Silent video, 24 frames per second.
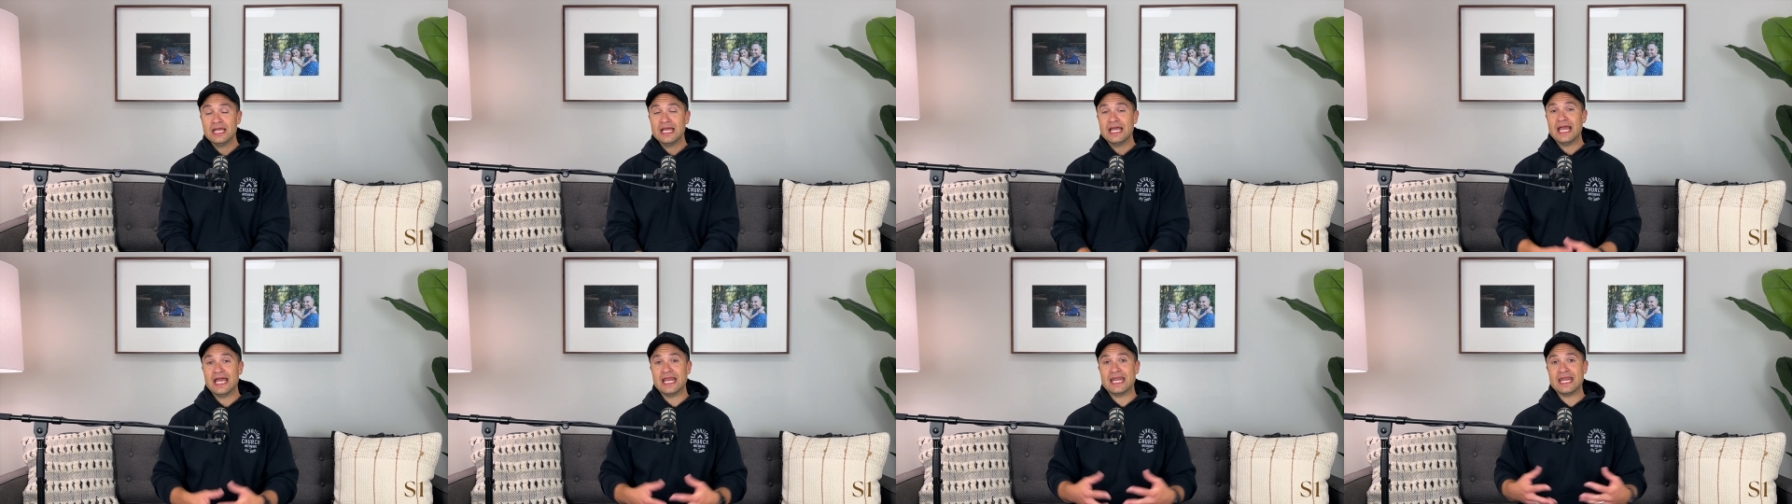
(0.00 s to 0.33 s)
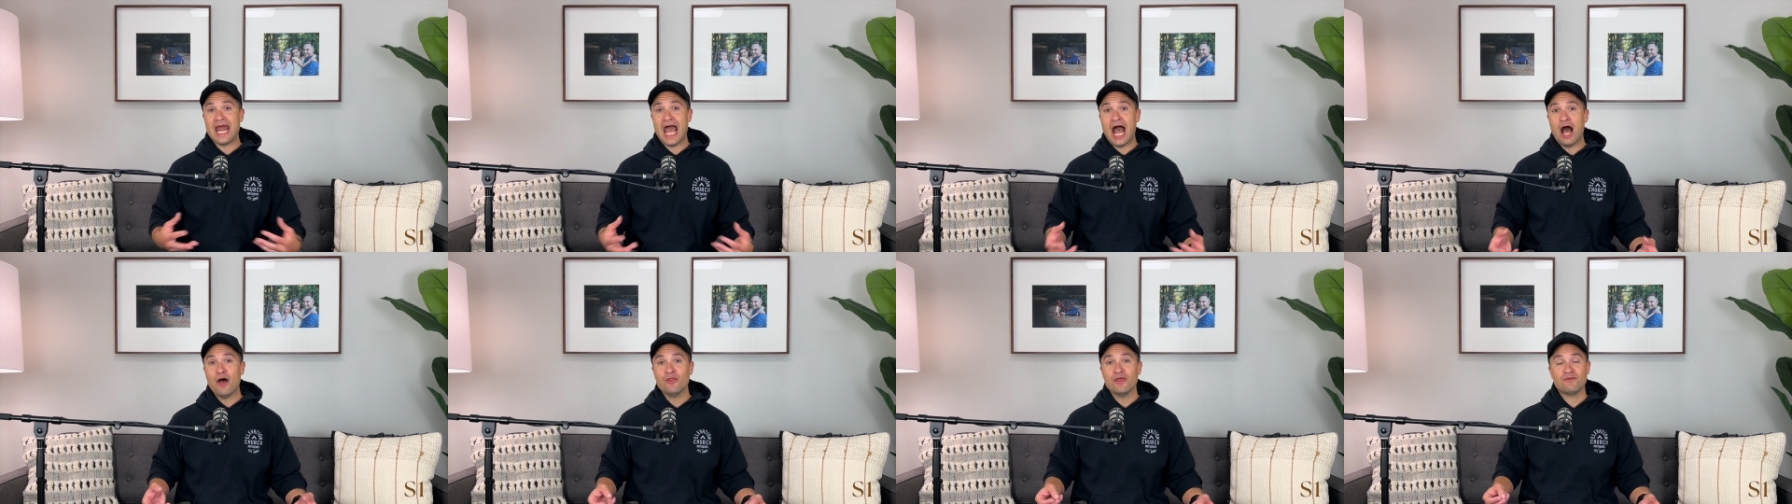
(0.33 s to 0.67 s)
And
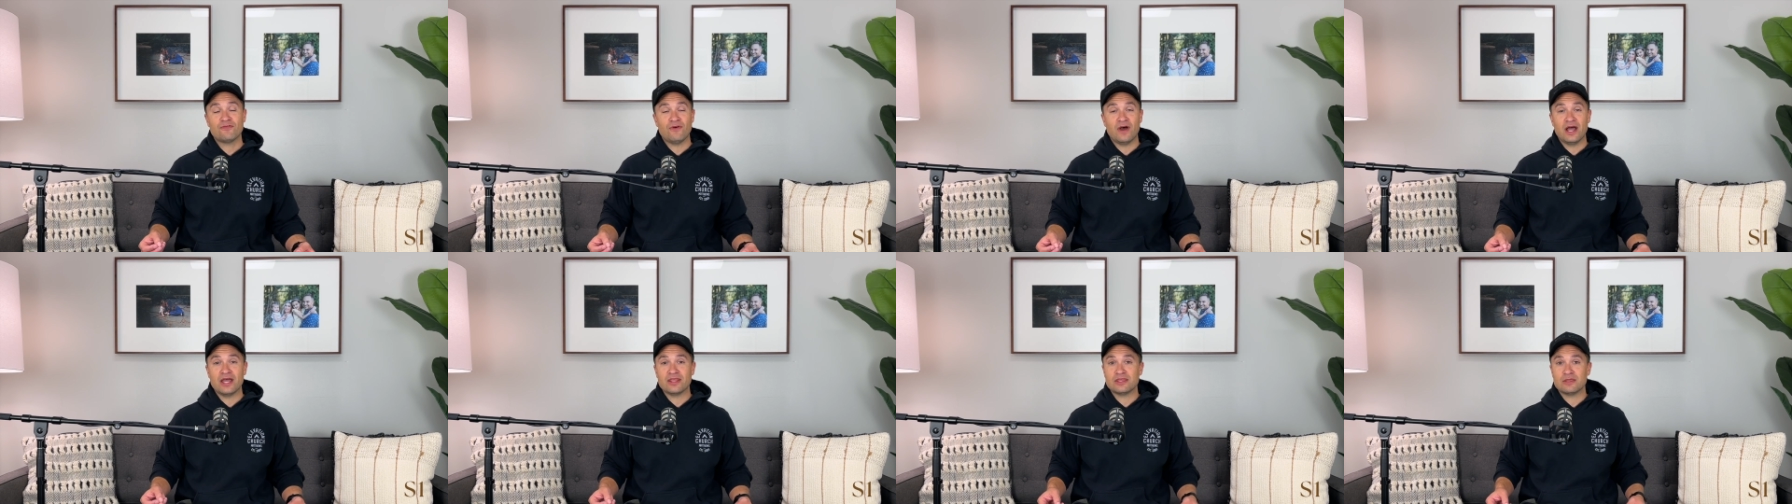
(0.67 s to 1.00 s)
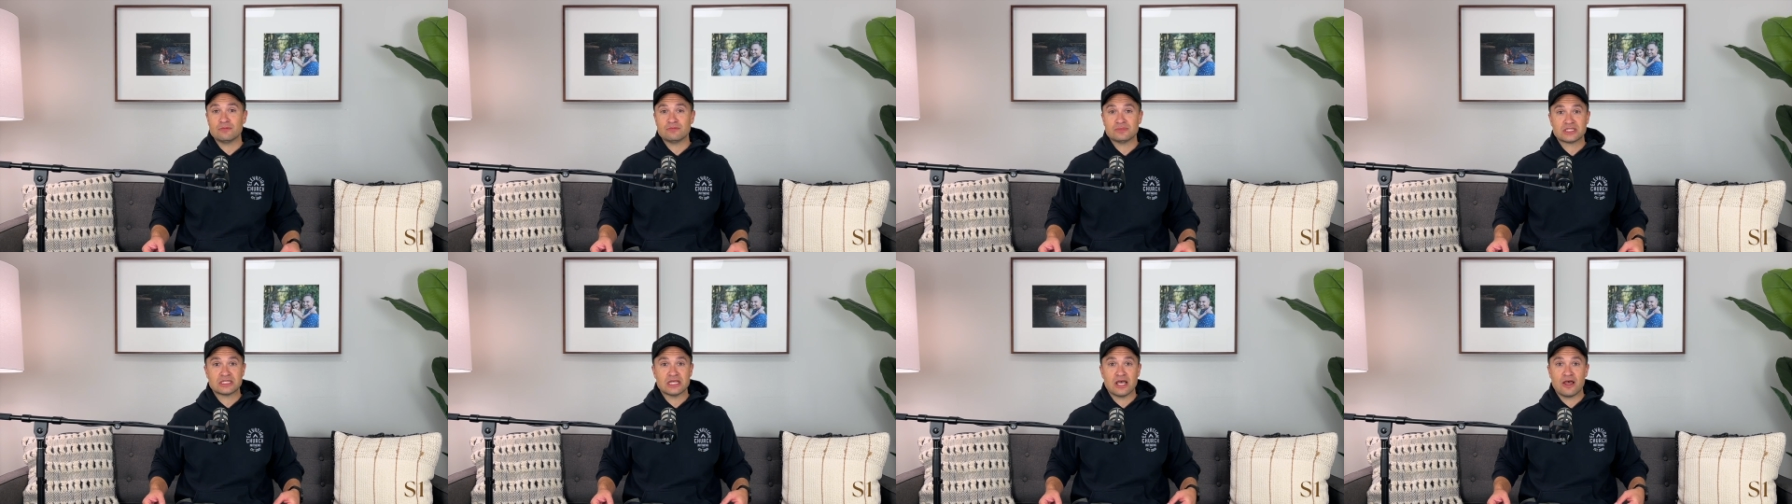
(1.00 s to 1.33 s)
now they find
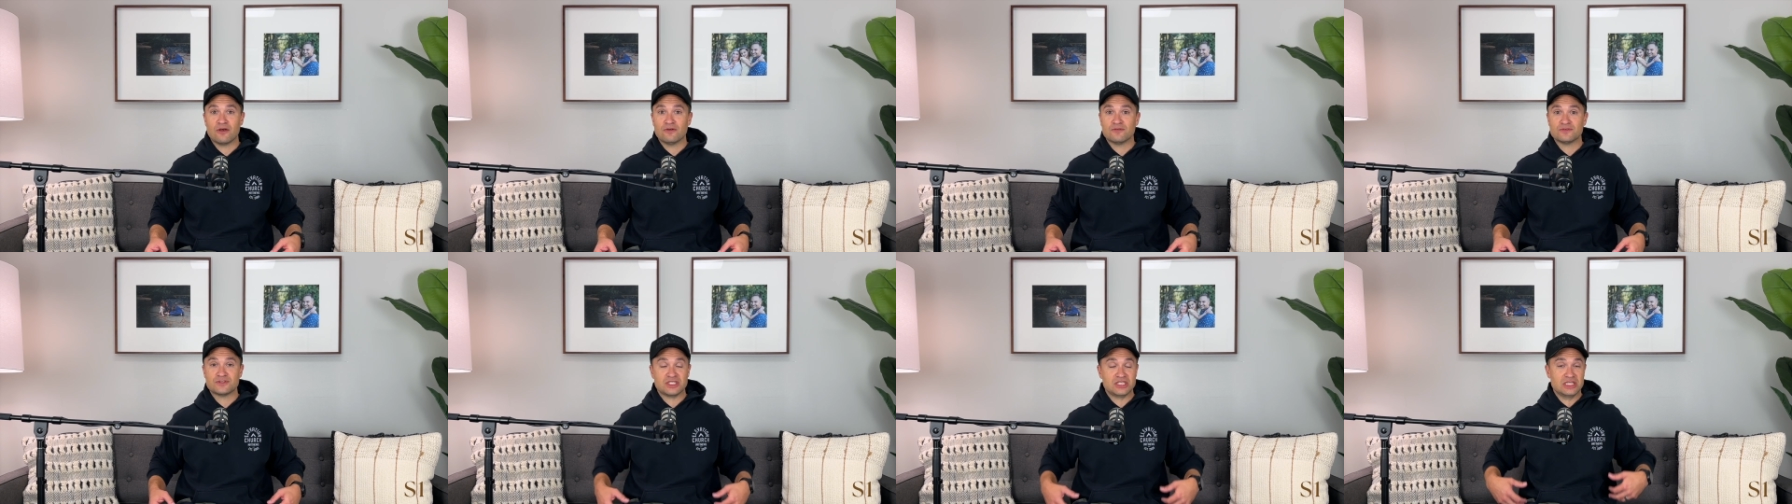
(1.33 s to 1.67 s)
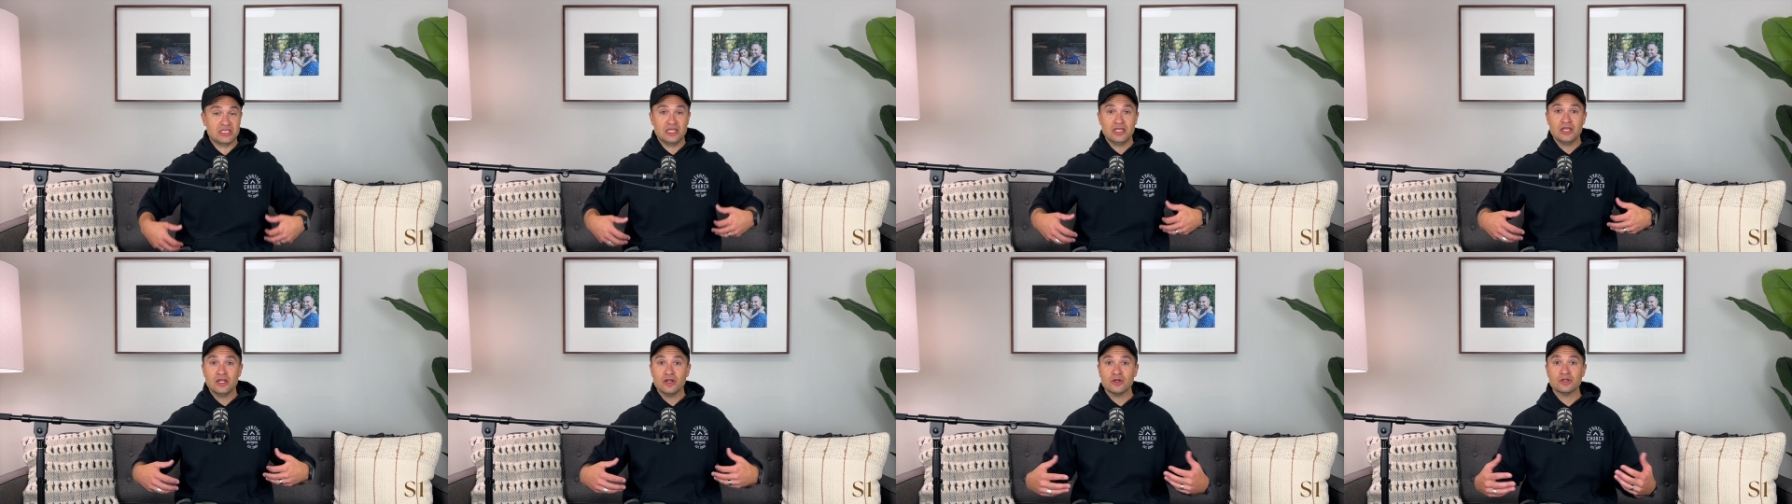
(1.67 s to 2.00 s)
themselves
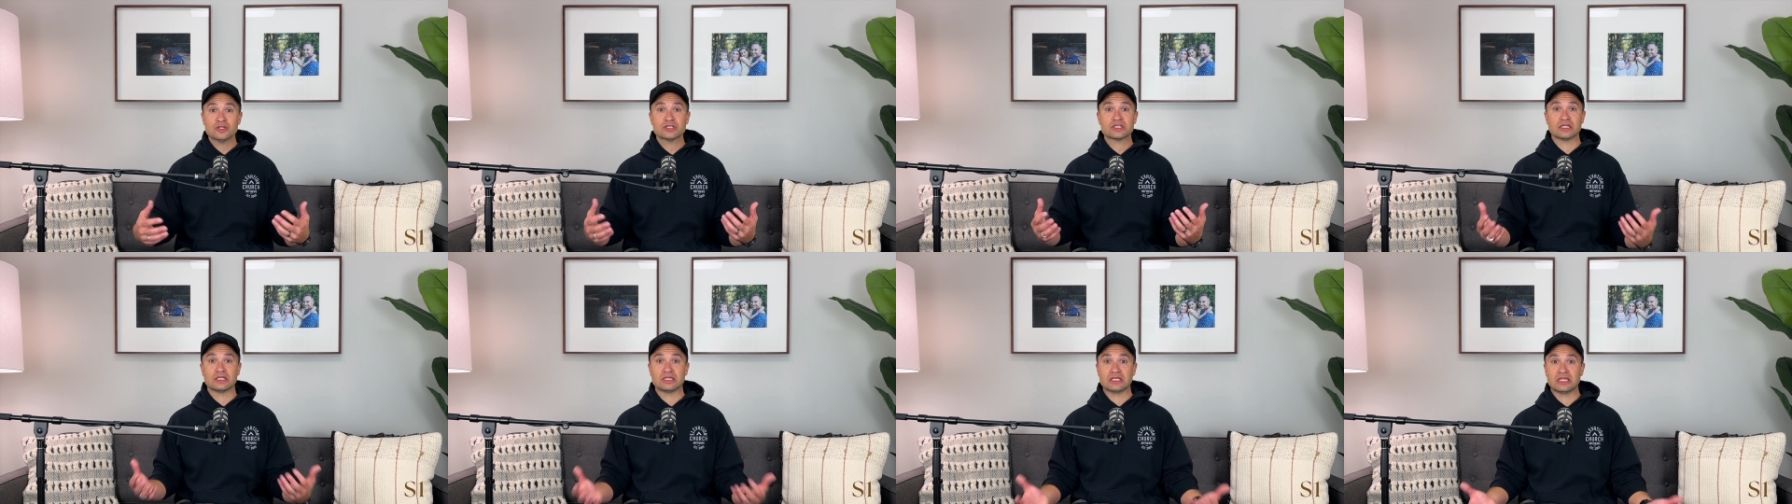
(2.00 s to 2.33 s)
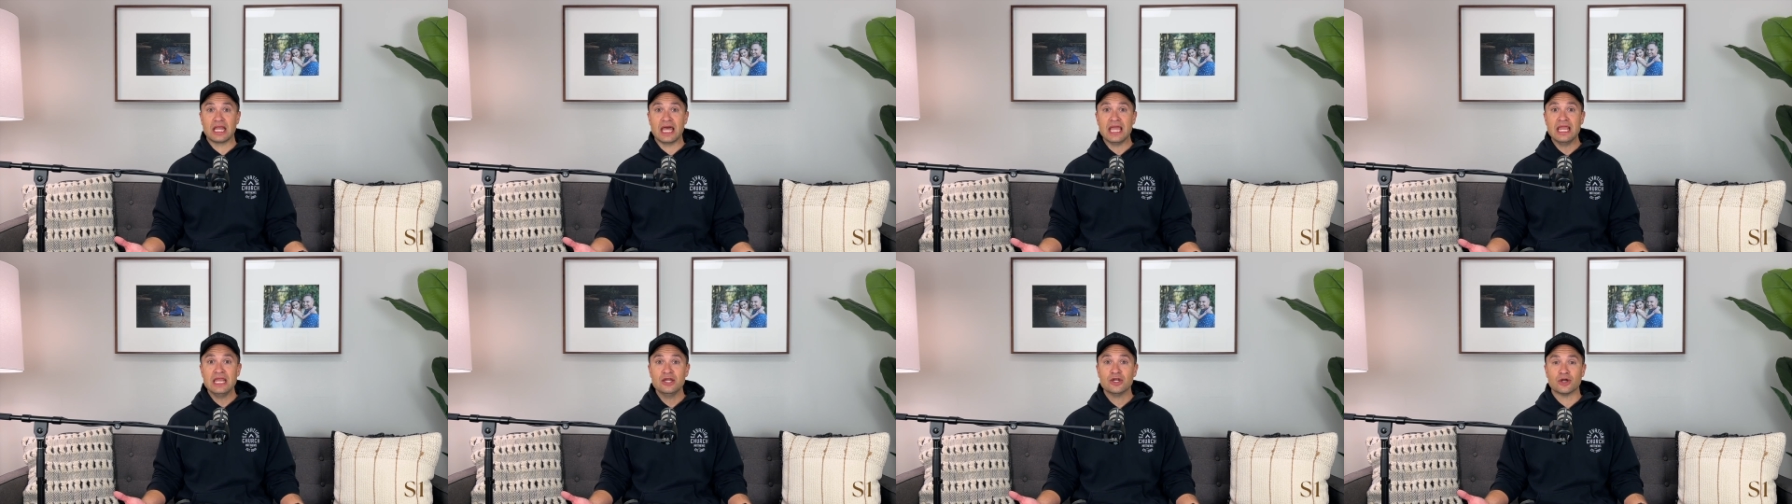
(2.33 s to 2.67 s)
years
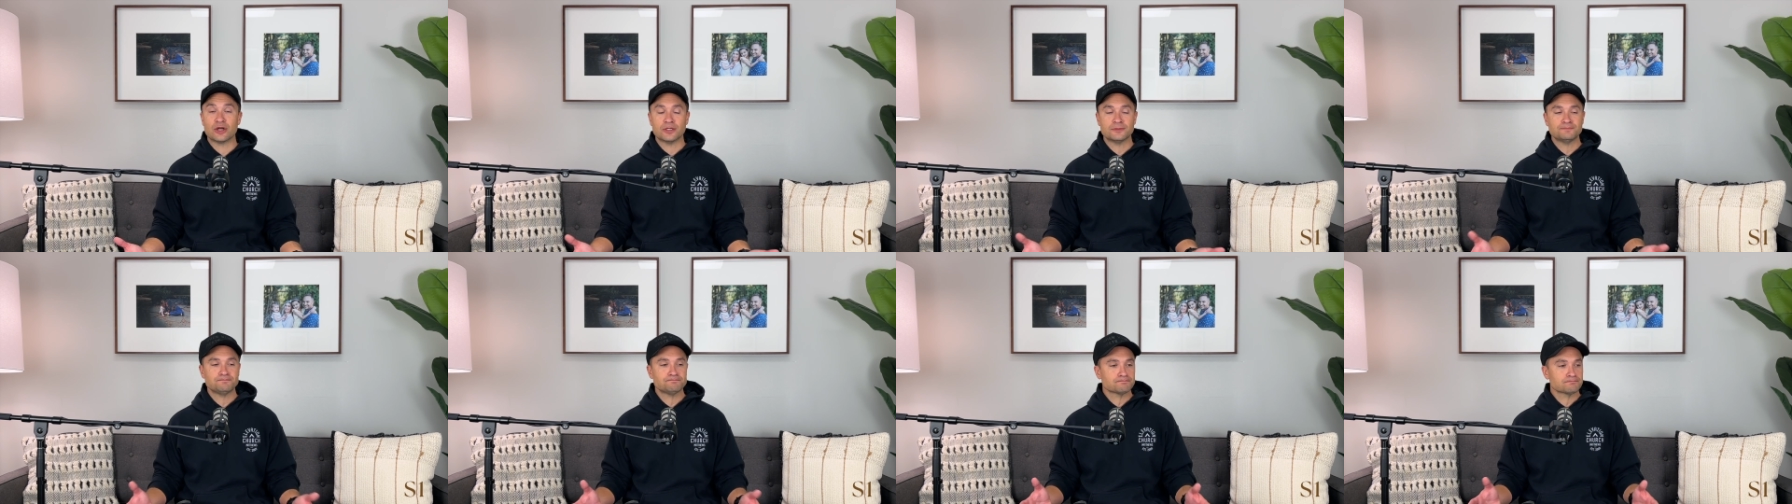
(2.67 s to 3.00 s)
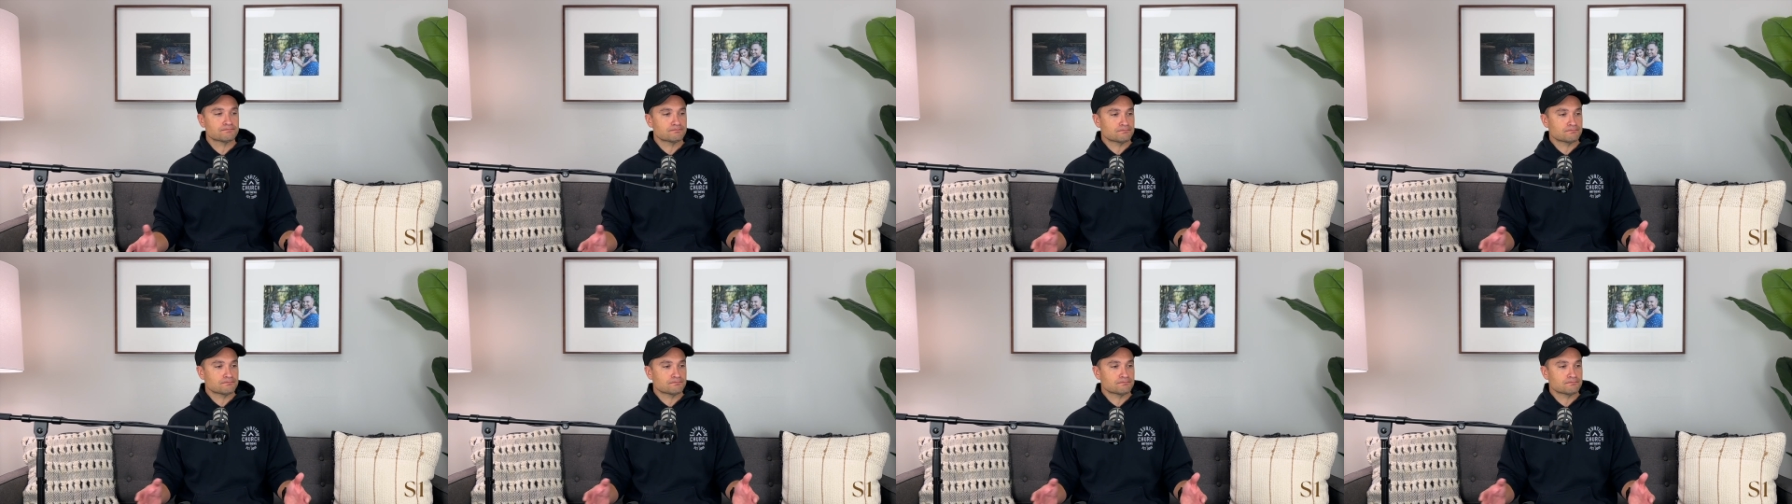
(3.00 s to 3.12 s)
later